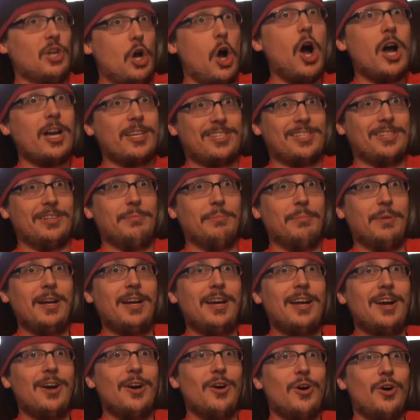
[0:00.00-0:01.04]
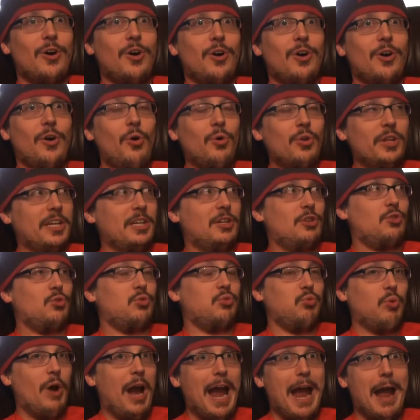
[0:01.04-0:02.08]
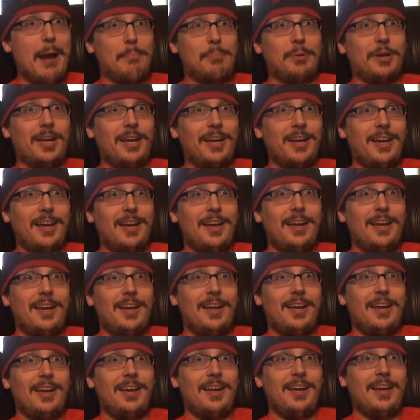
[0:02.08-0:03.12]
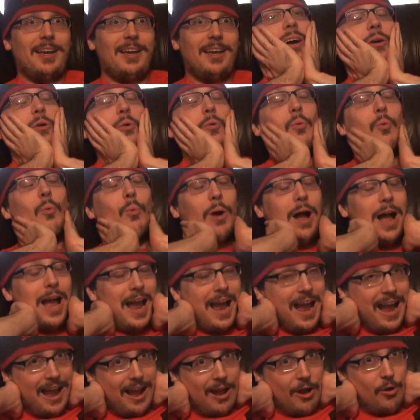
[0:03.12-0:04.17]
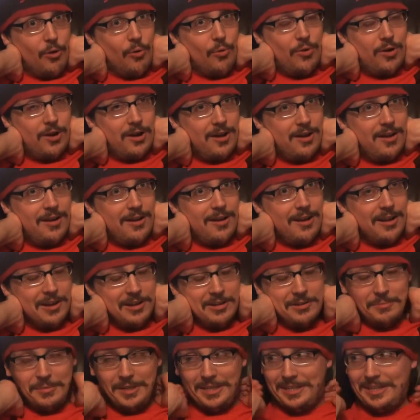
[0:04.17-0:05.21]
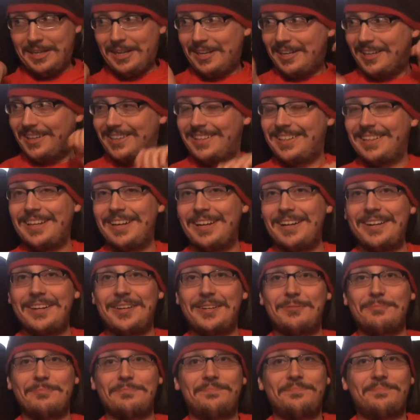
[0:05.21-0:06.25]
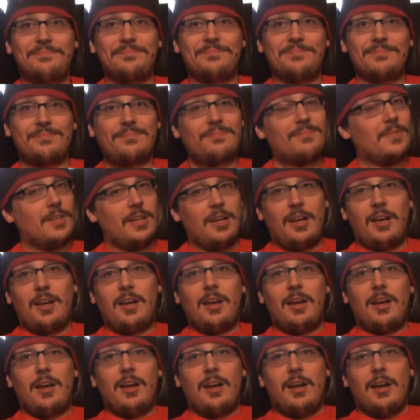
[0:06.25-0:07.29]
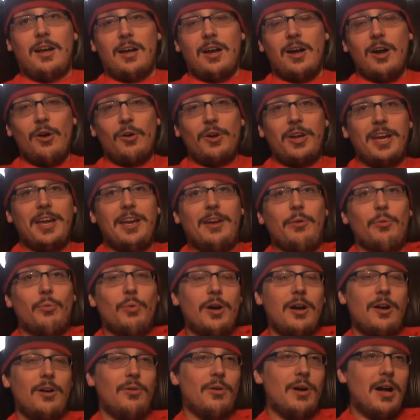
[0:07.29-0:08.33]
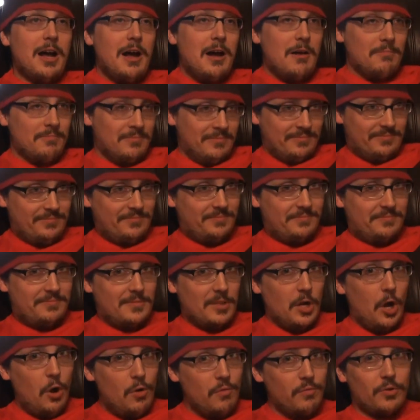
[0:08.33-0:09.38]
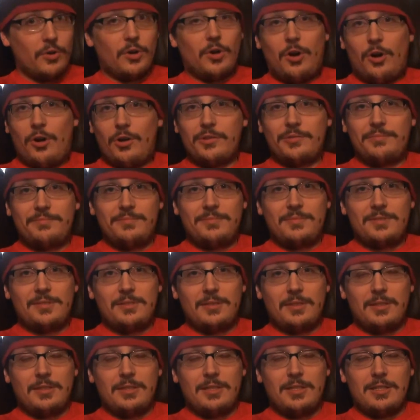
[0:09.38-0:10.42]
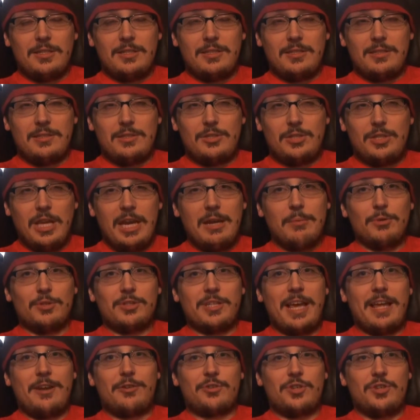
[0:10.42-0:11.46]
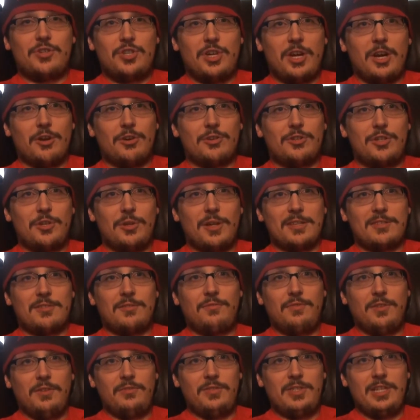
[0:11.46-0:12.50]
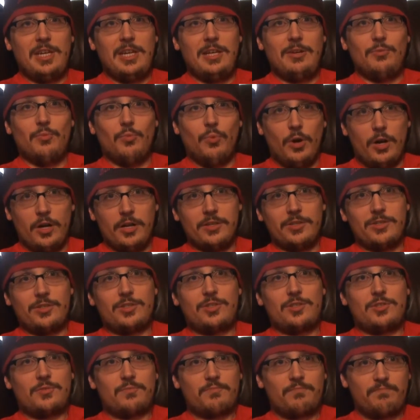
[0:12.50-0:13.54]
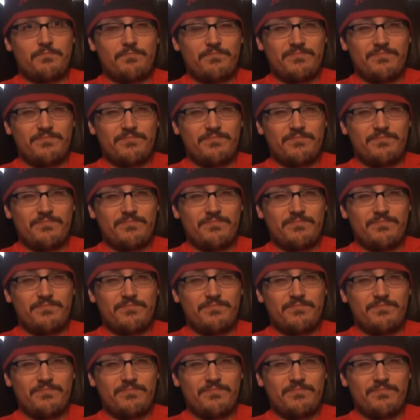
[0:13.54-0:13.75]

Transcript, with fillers: awesome. Holy crap. Wow. Oh my god. Um, okay, well, um, overall, Tables, Ladders, and Chairs 2015 was